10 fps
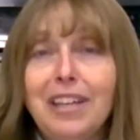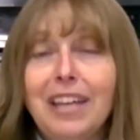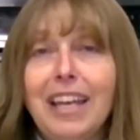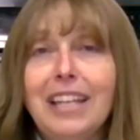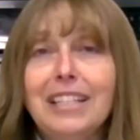
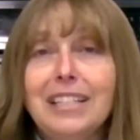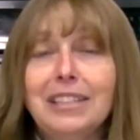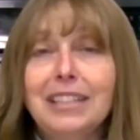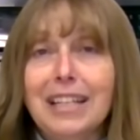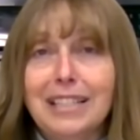And
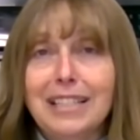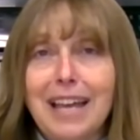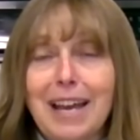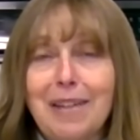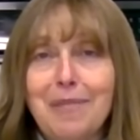until next
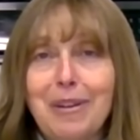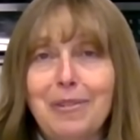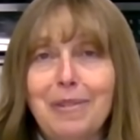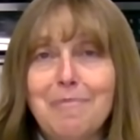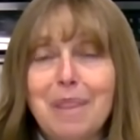time,
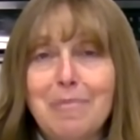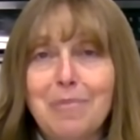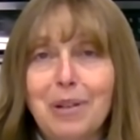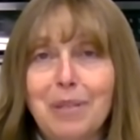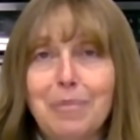
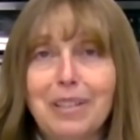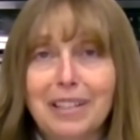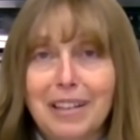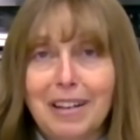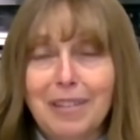remember to
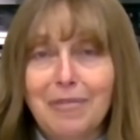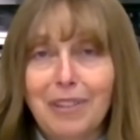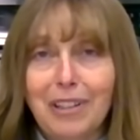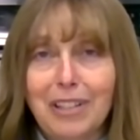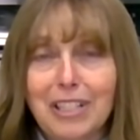put God
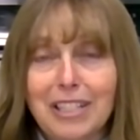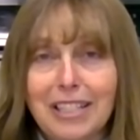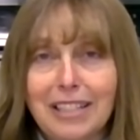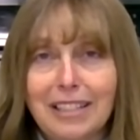first.